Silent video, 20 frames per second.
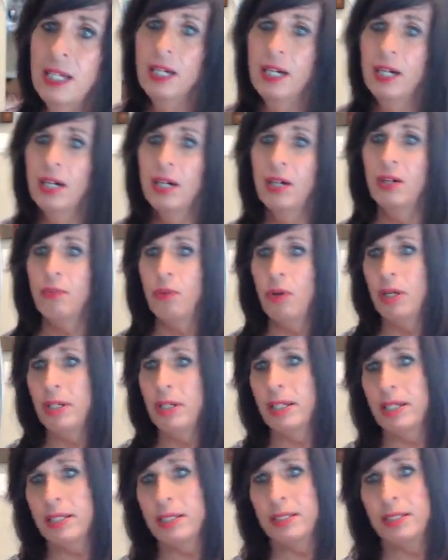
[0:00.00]
Oh, one
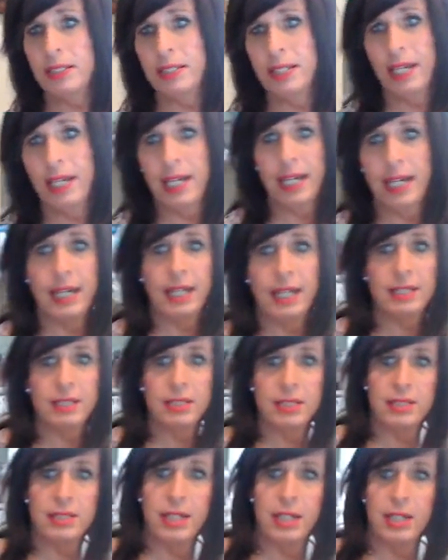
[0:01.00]
of those, yeah,
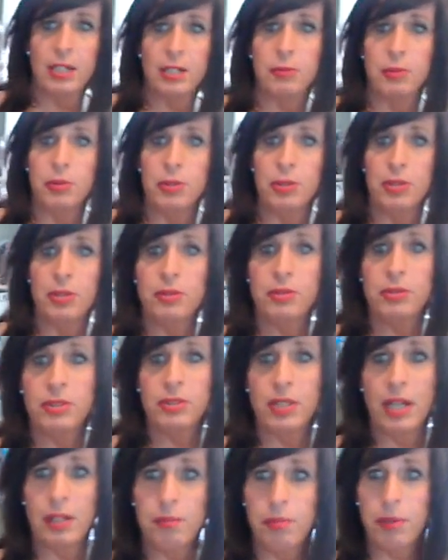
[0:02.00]
it's terrible, those
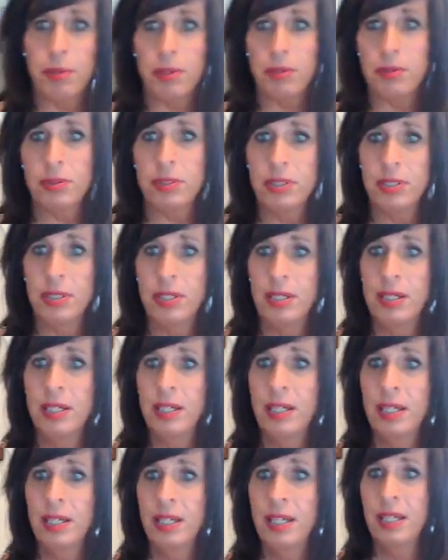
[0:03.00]
duck boats.
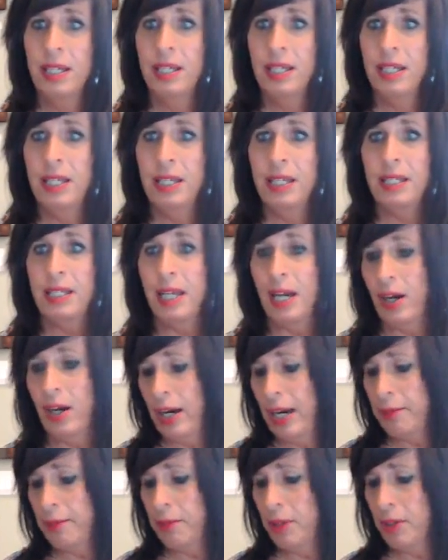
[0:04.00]
Yeah,
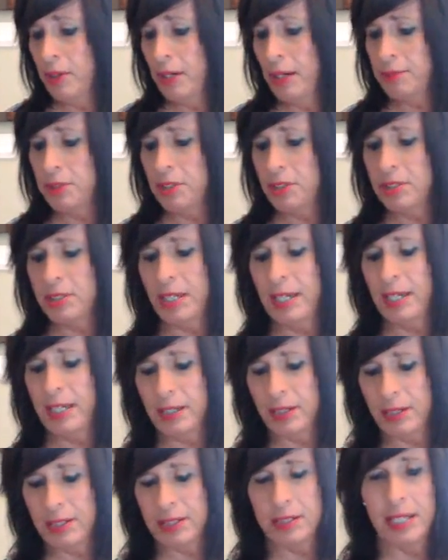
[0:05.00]
I will. I'm just sitting
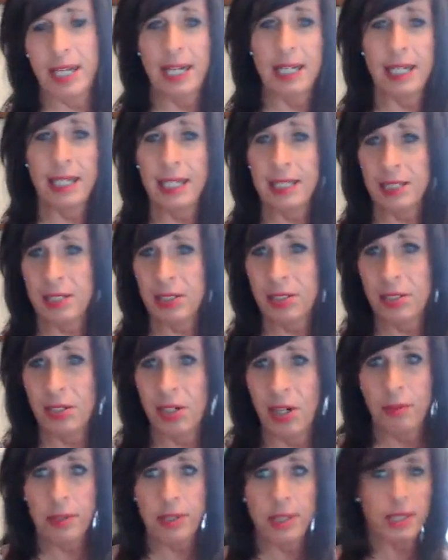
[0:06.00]
on the side. I like to
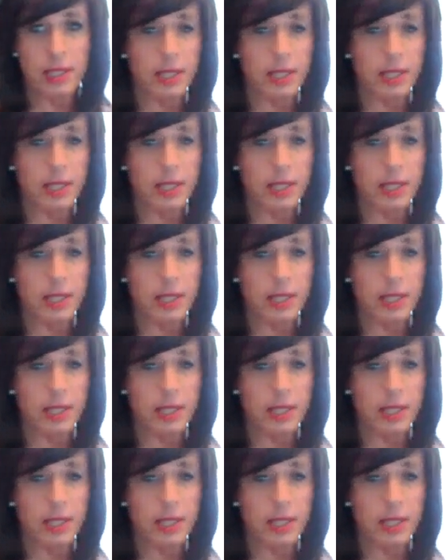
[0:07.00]
start with the